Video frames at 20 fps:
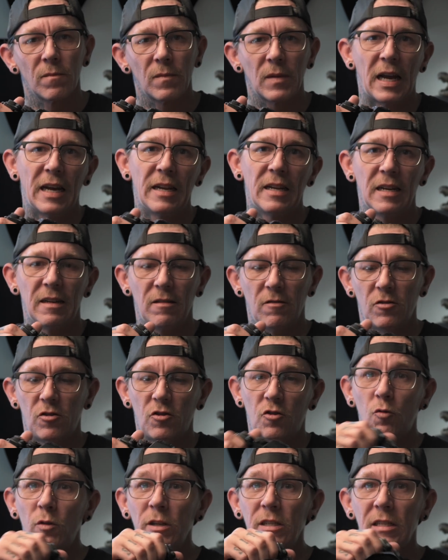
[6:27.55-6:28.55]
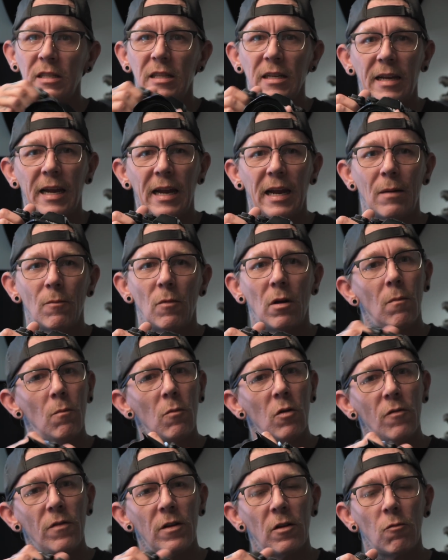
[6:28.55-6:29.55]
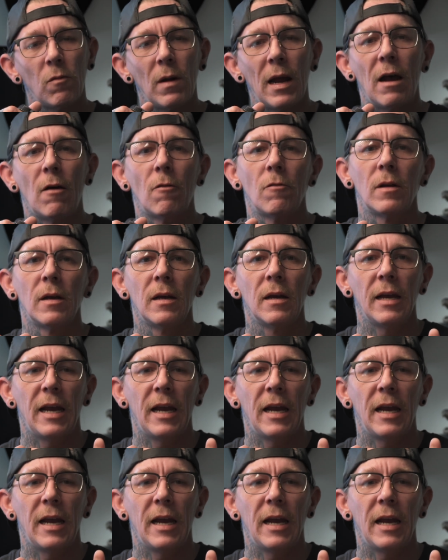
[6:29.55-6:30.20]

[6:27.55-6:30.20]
kind of twist the camera, move it around,